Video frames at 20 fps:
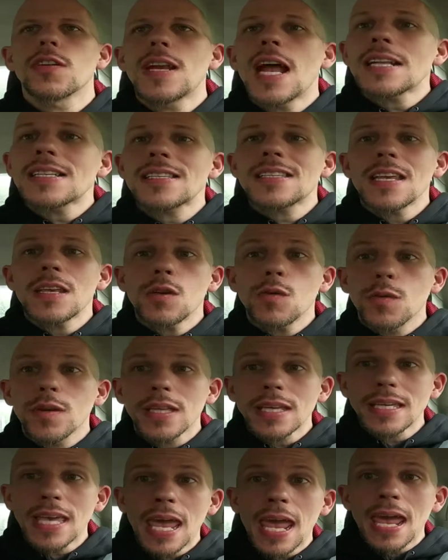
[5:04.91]
Not to say you
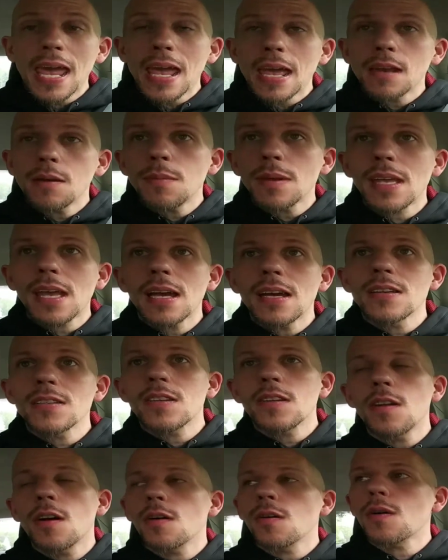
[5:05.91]
really can, because,
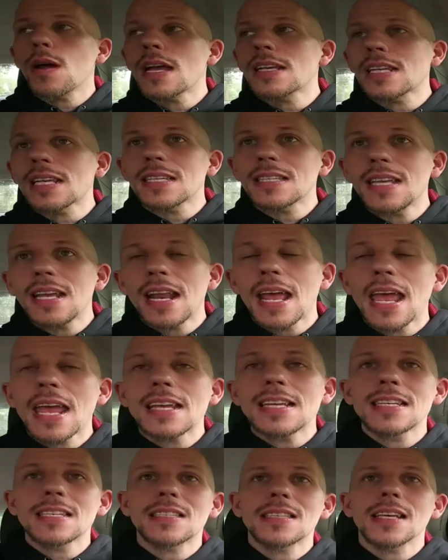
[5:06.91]
as I said,
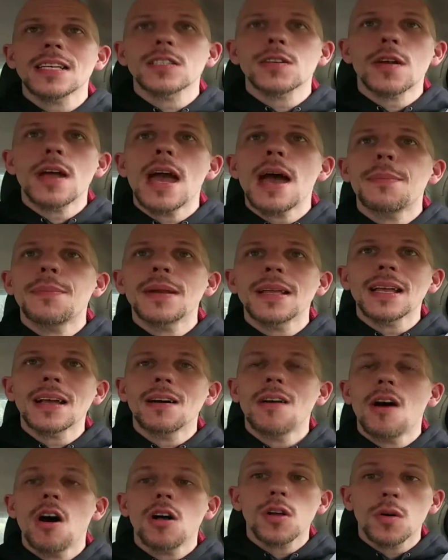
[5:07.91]
heinous things are
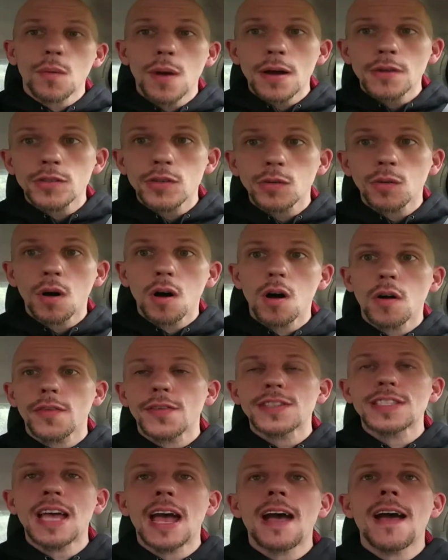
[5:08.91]
happening all around you all
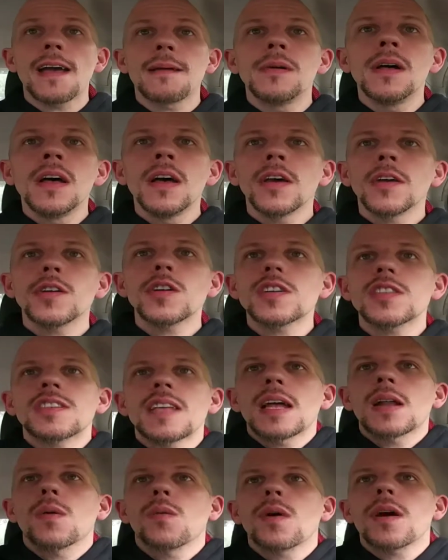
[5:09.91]
the time. You're just
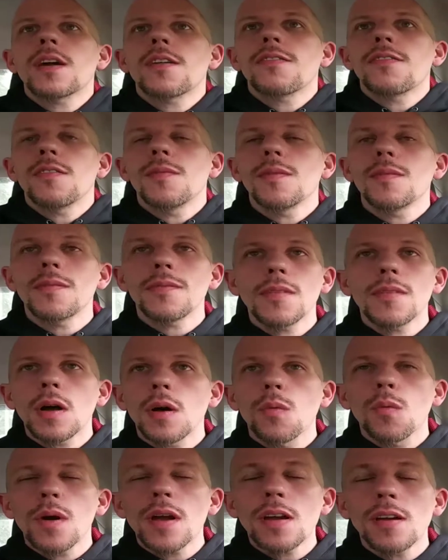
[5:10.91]
not aware
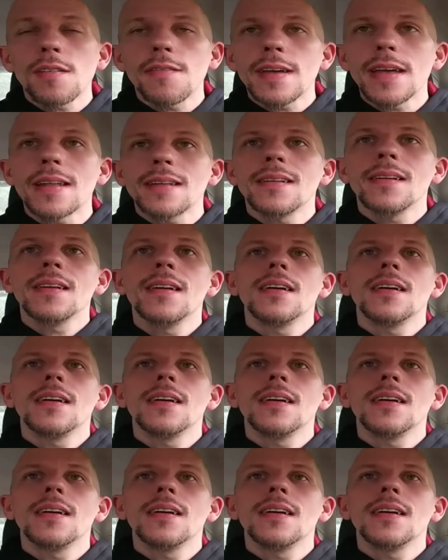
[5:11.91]
of it.